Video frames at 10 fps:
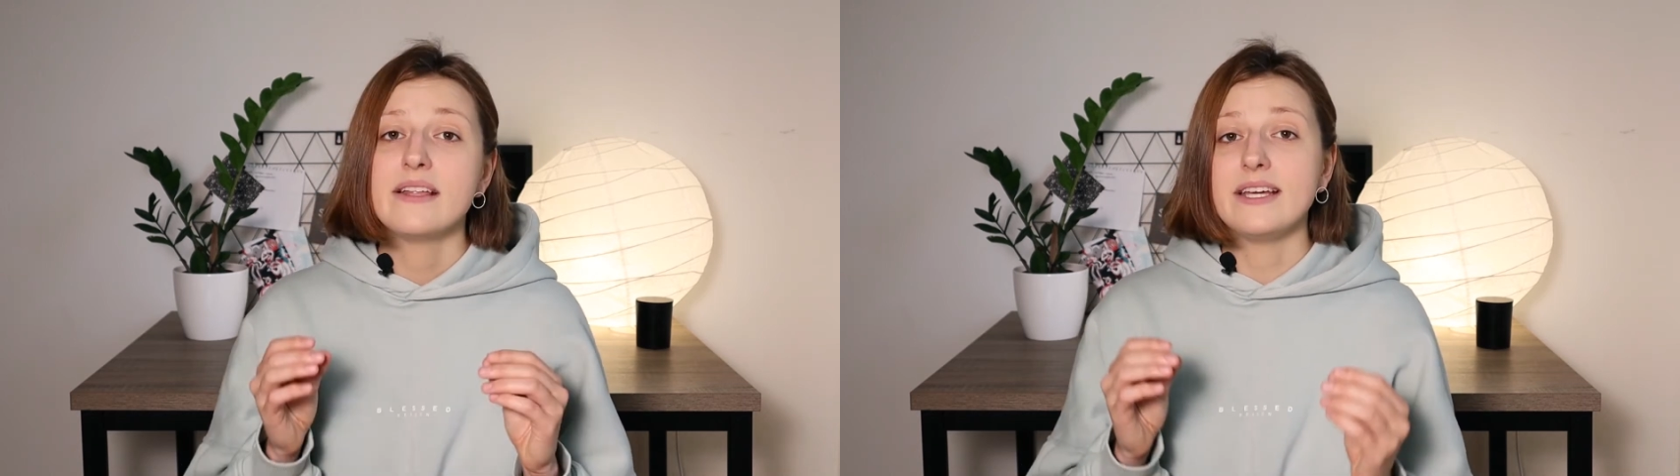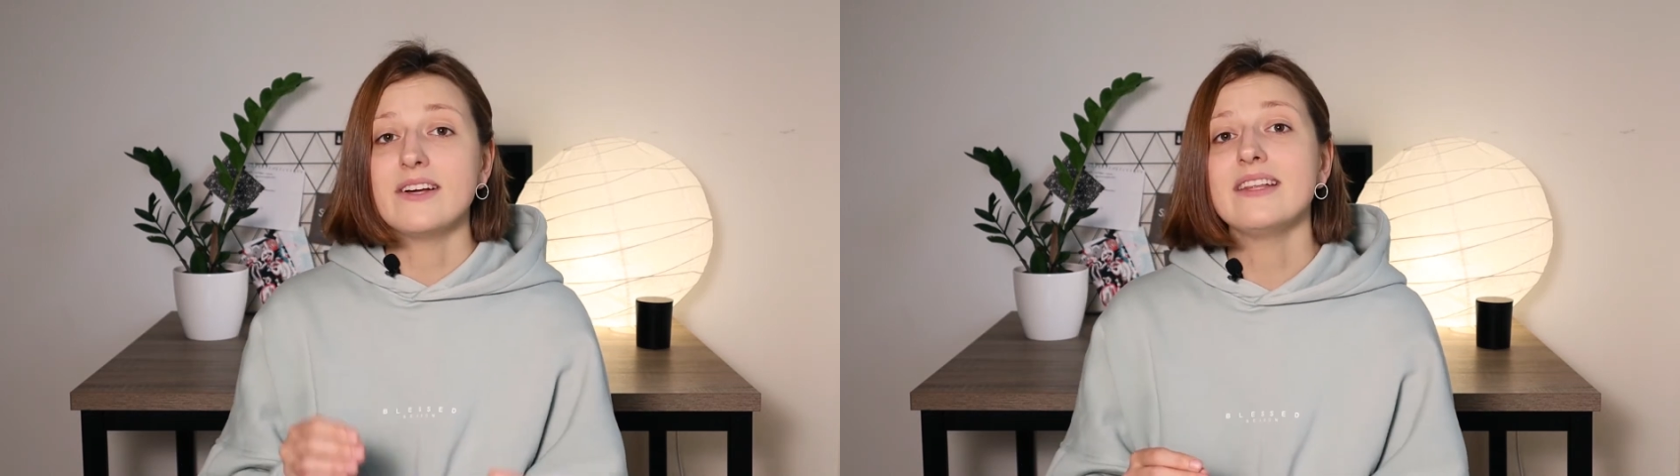
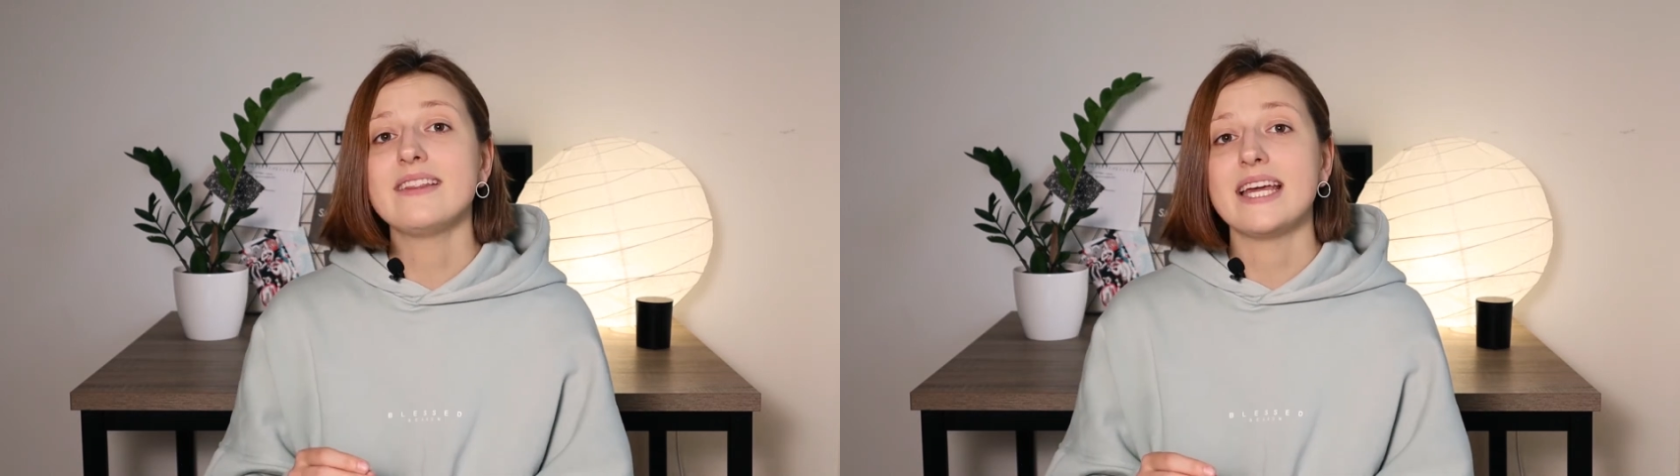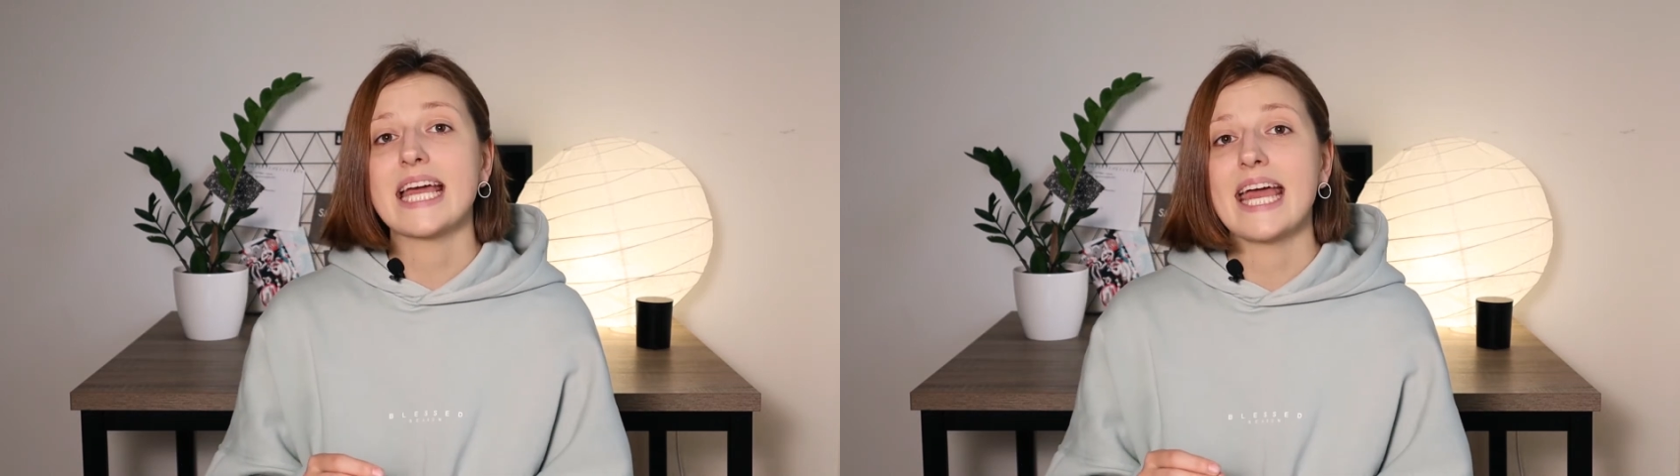The only
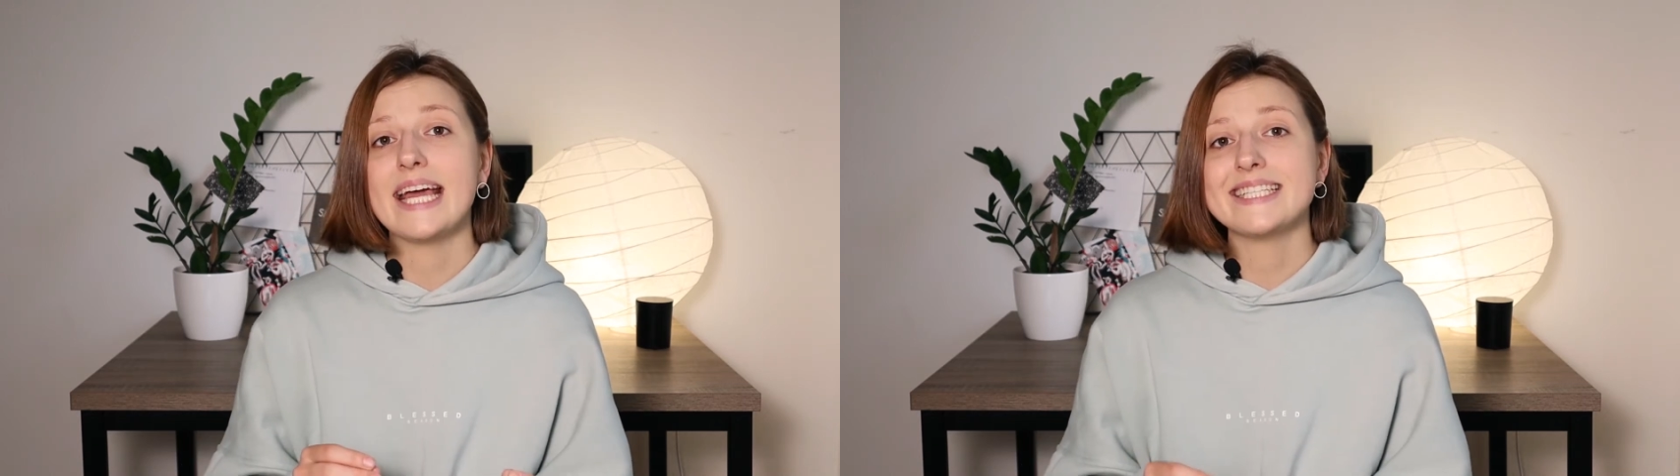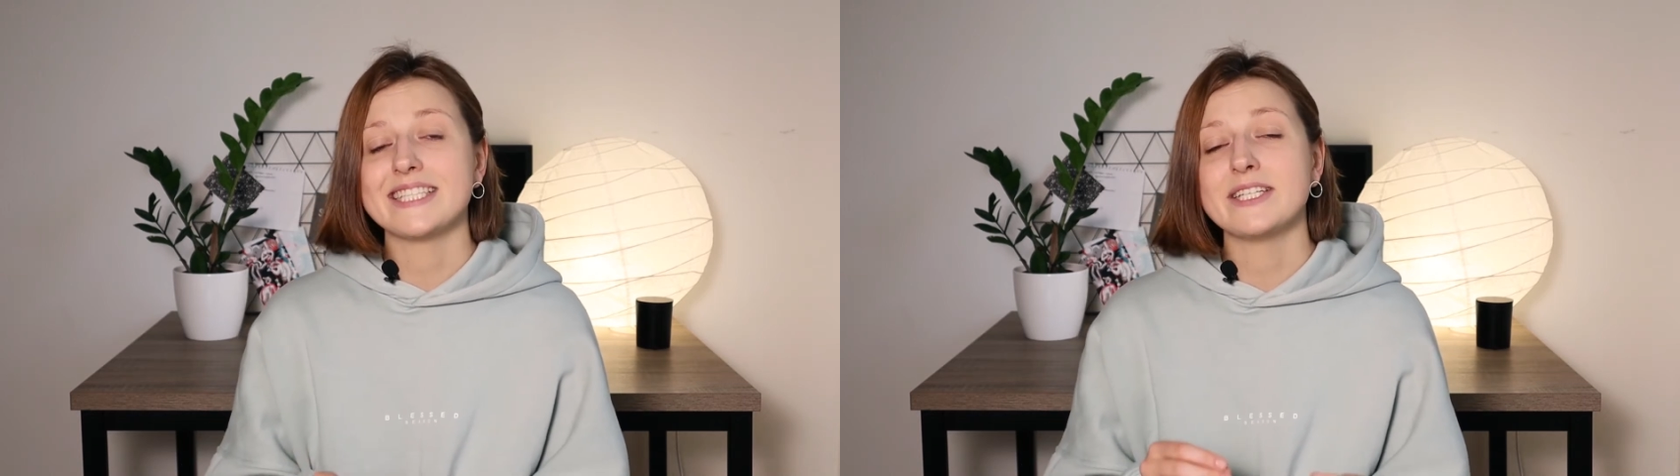thing
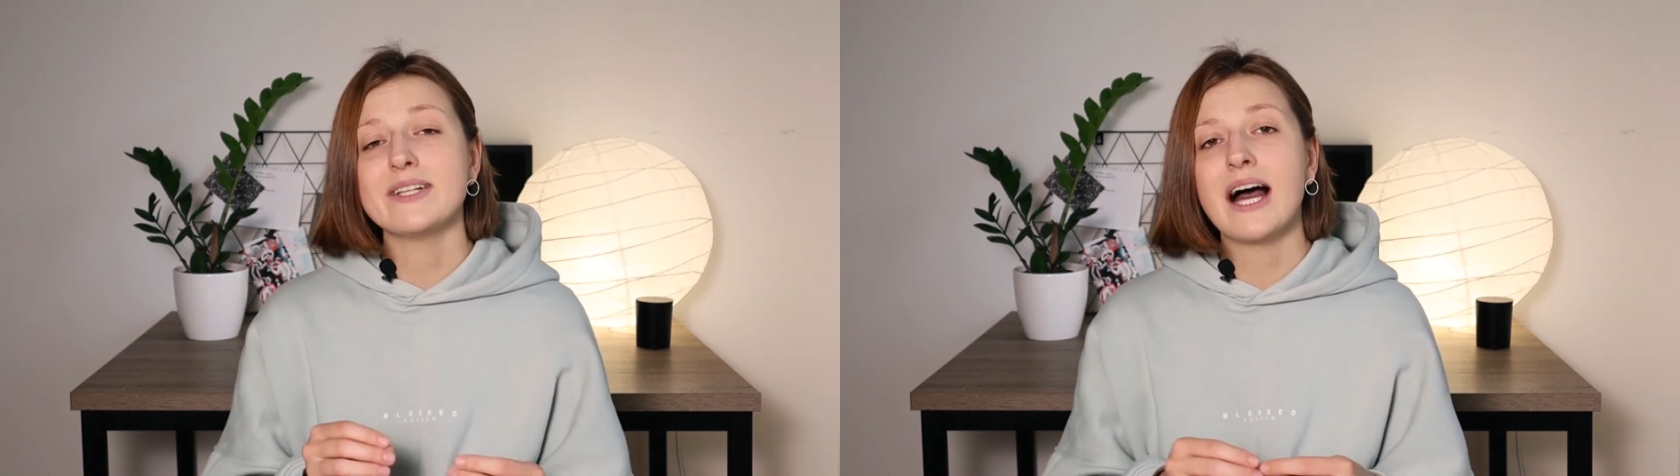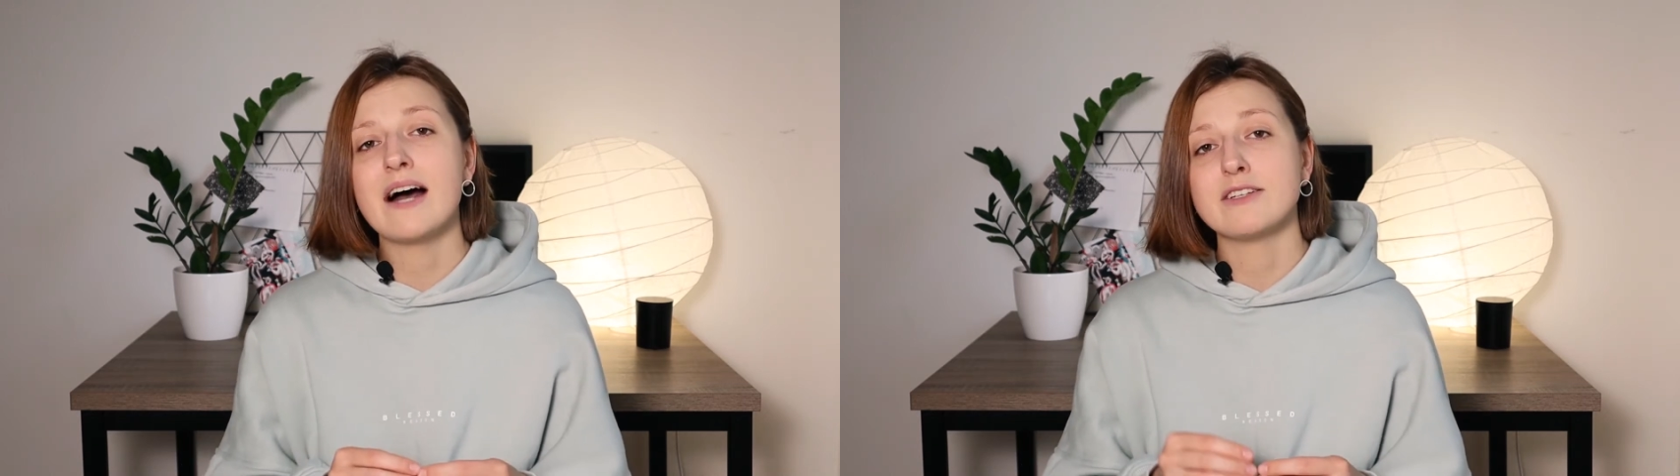is
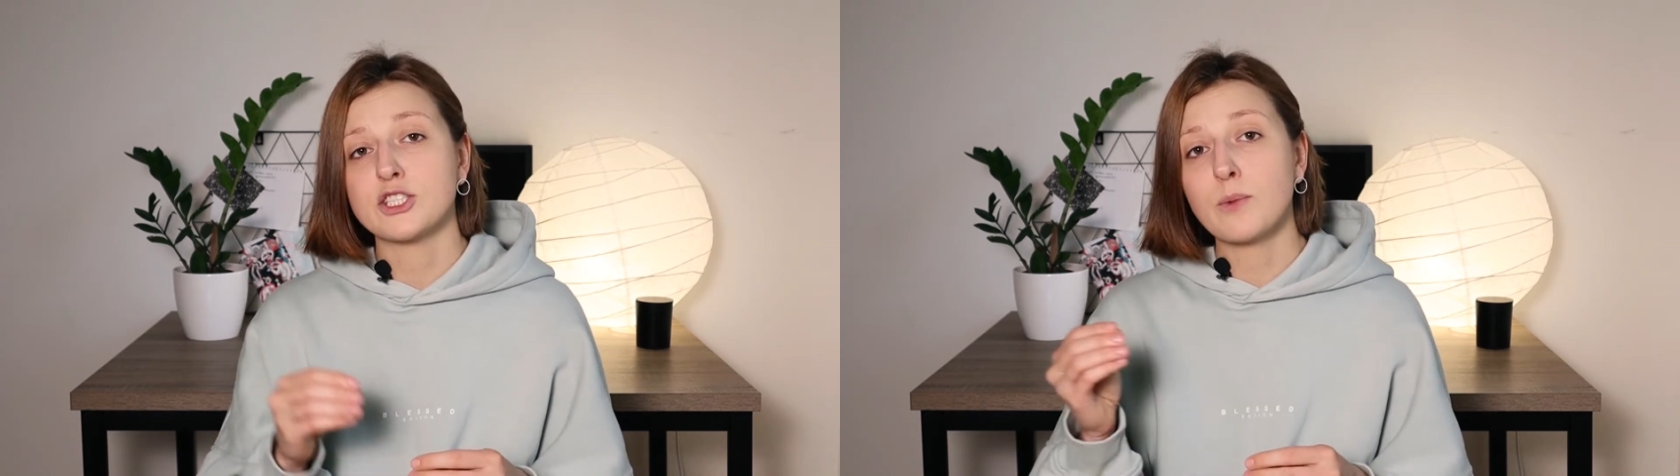you'll have a